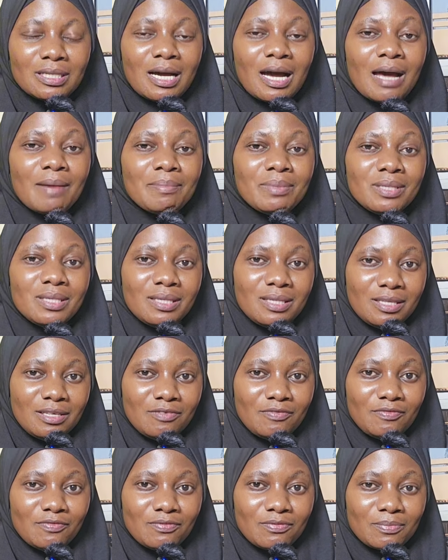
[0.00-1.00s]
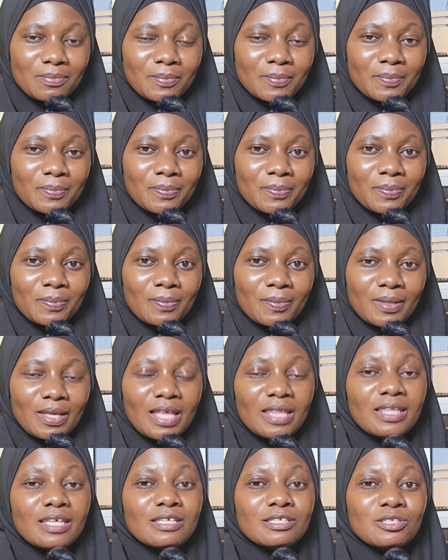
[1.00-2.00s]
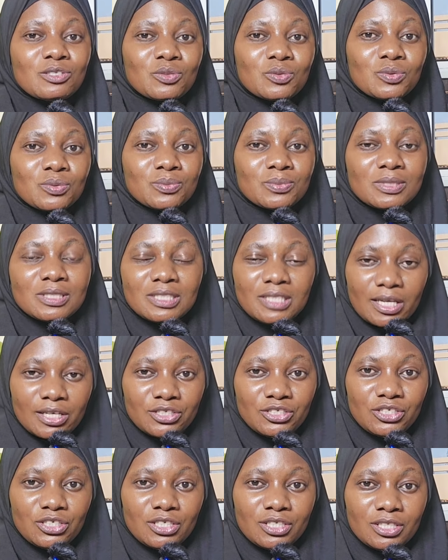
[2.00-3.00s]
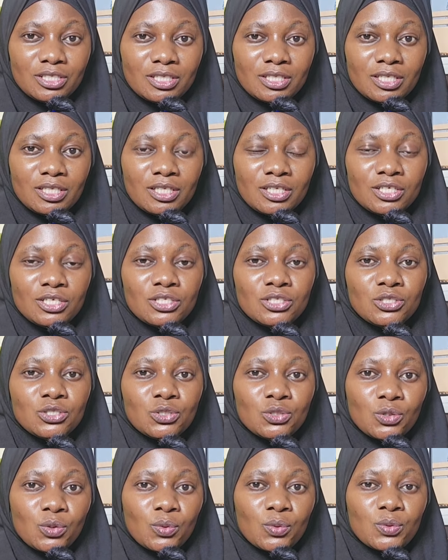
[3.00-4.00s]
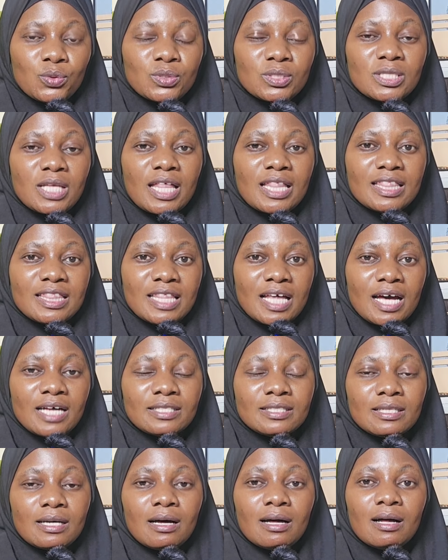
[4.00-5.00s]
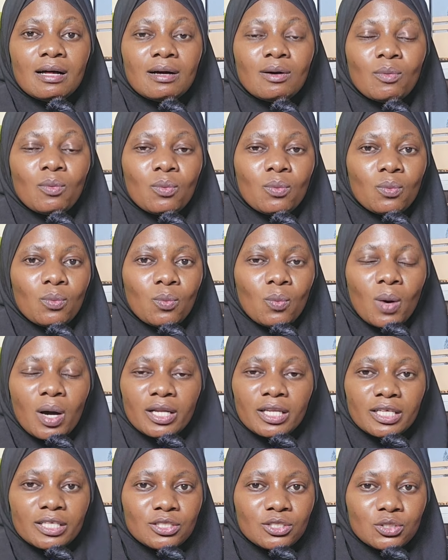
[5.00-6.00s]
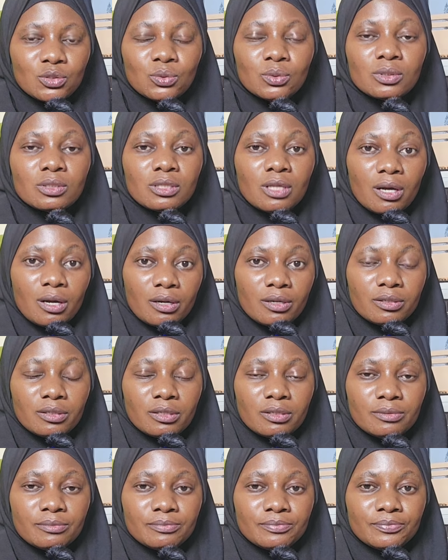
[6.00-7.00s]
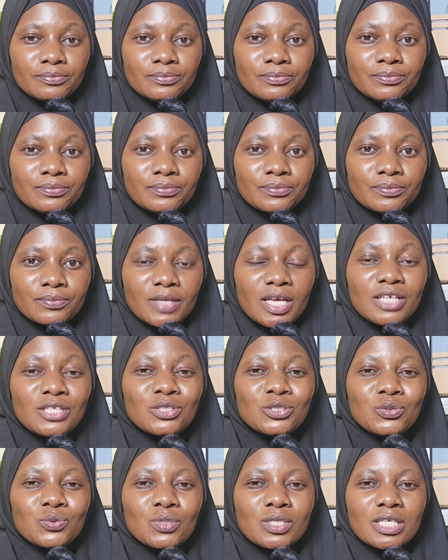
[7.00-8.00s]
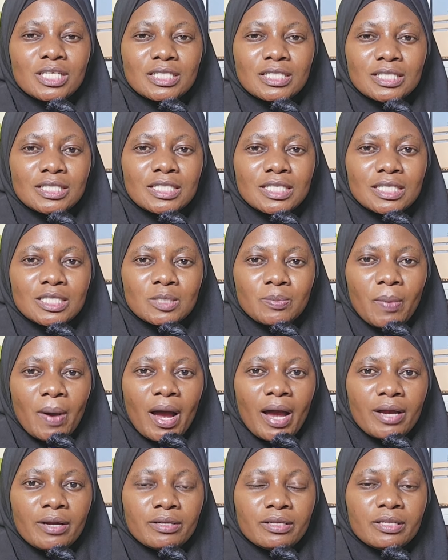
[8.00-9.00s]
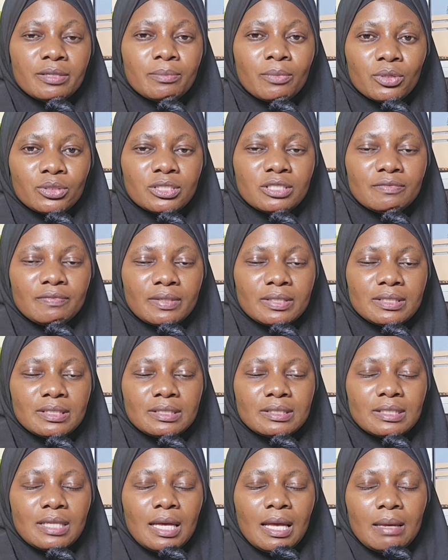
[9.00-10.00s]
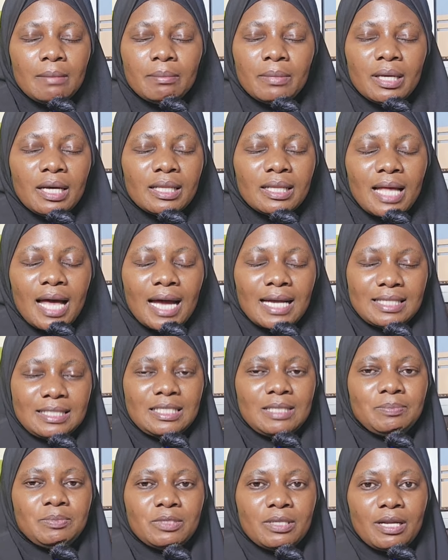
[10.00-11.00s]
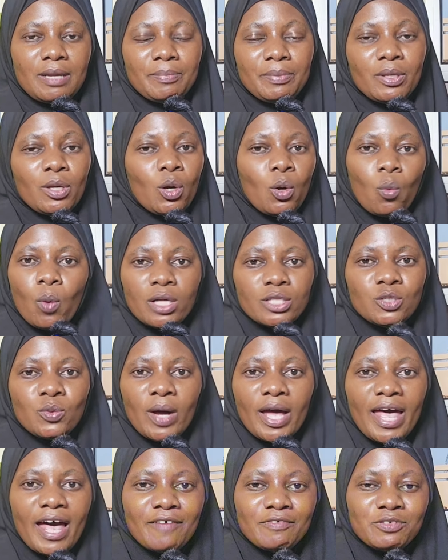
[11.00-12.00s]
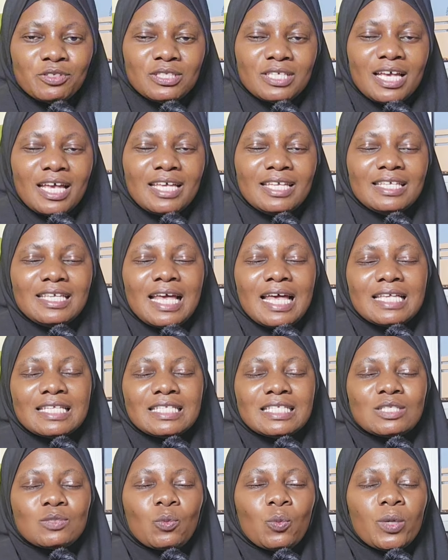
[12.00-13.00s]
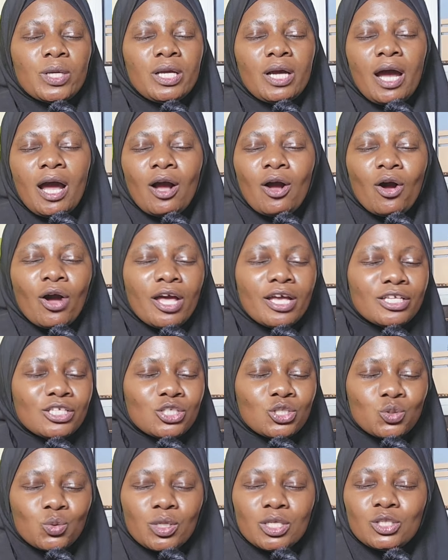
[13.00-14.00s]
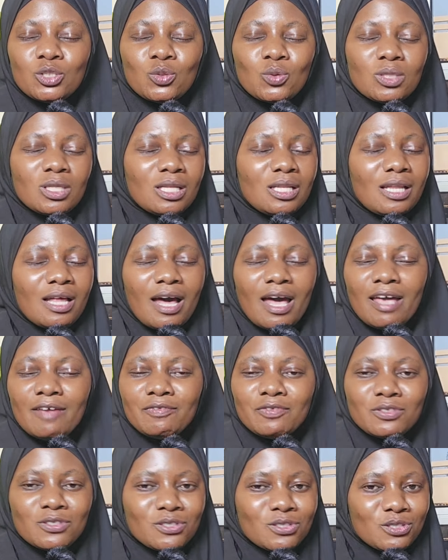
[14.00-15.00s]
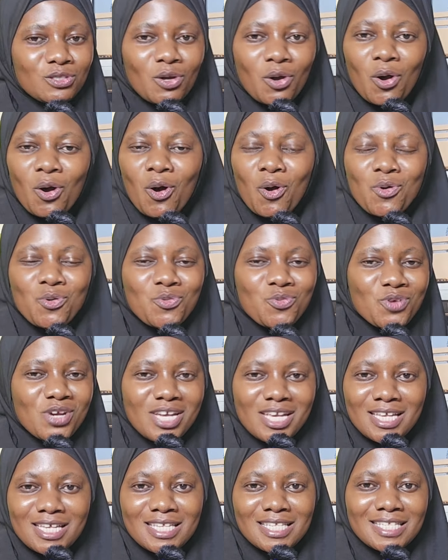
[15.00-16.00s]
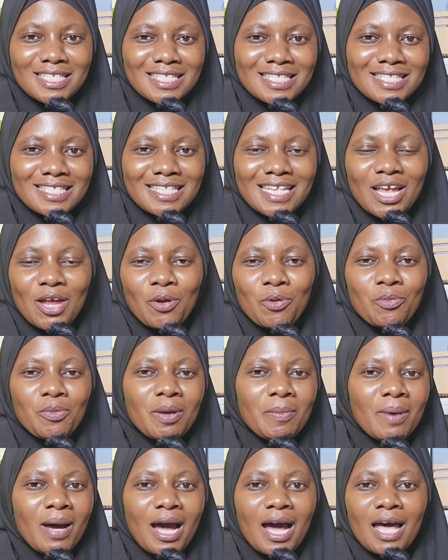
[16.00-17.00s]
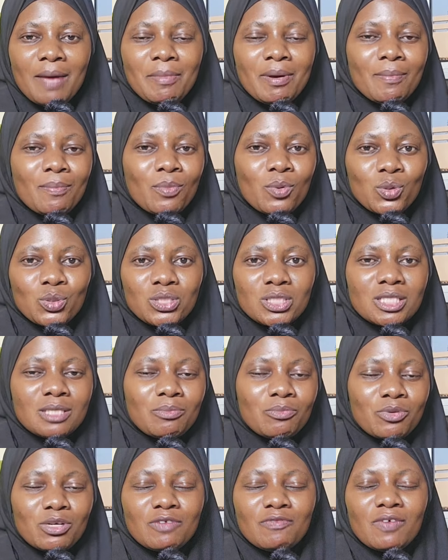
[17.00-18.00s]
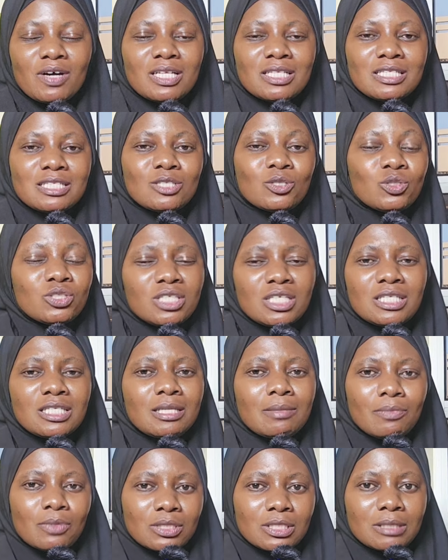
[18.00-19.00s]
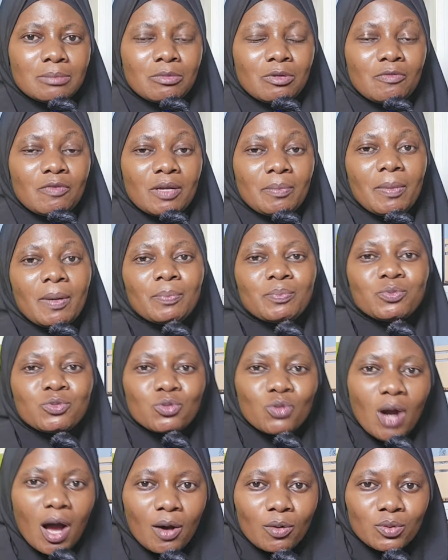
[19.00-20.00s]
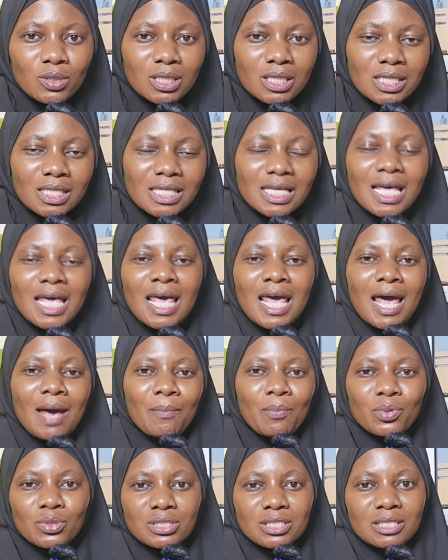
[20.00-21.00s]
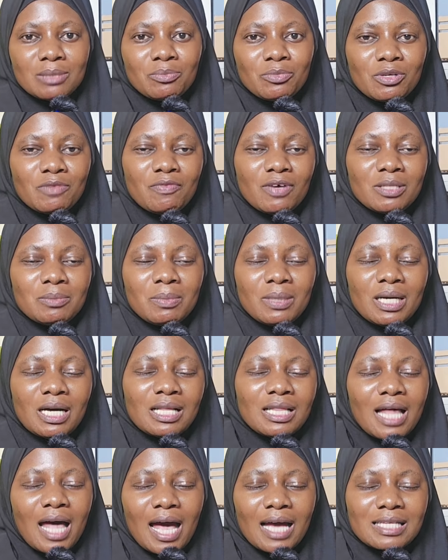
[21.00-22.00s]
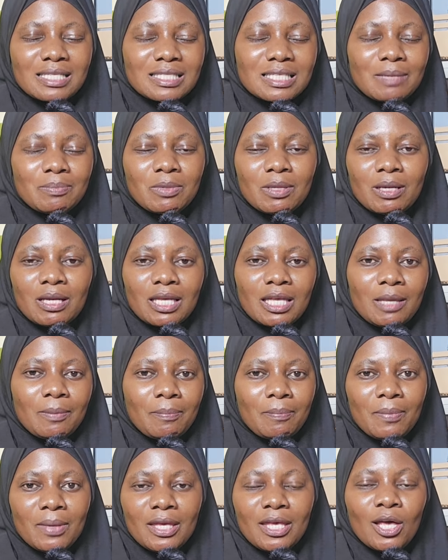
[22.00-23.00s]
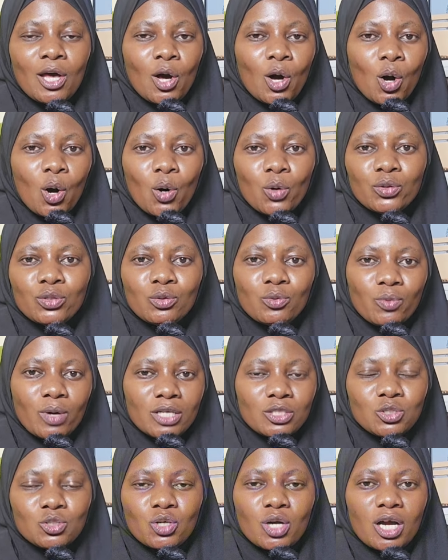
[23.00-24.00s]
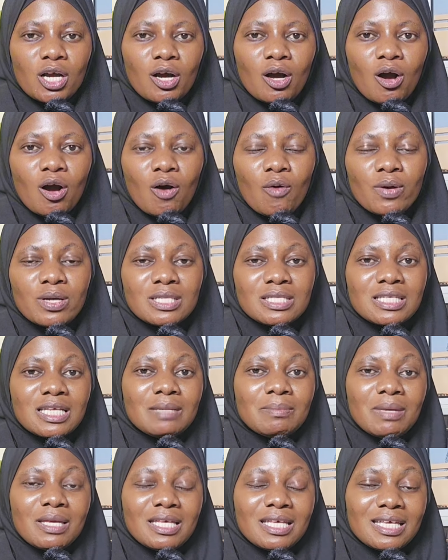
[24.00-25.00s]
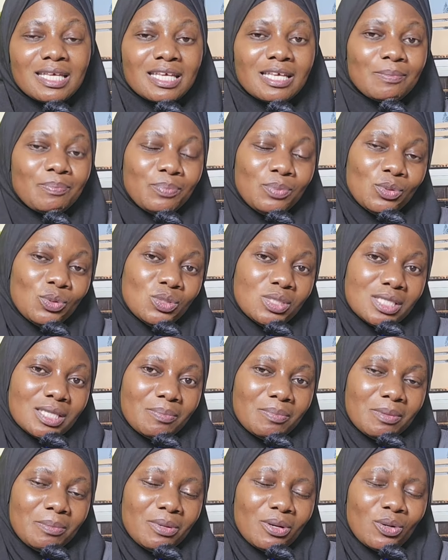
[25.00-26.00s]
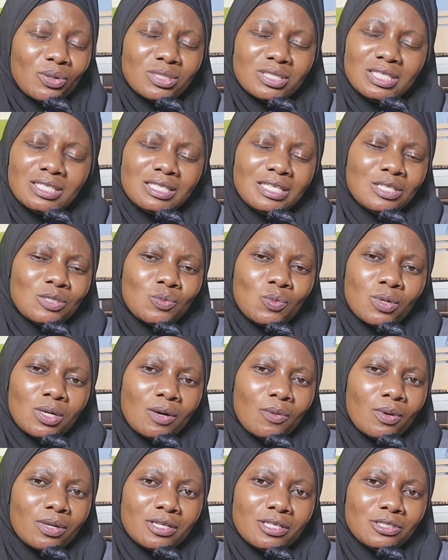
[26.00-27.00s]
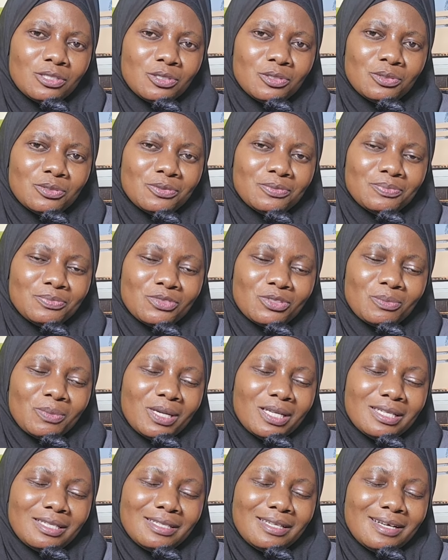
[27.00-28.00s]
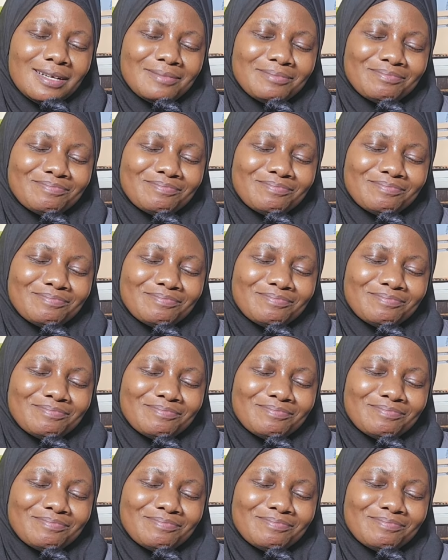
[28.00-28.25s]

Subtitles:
I believe, and they're so touching to those that are wanting to learn and to get inspired and motivated. May Allah accept, Ya Rabbi. What do I have today? Yes, we are going straight to the life stories. Remember, I'm a Muslim revert. Not just a Muslim revert, but proudly a Muslim revert. May Allah accept and keep me on the right track always. And may He keep using me, because this is what I want to do. Subhanallah.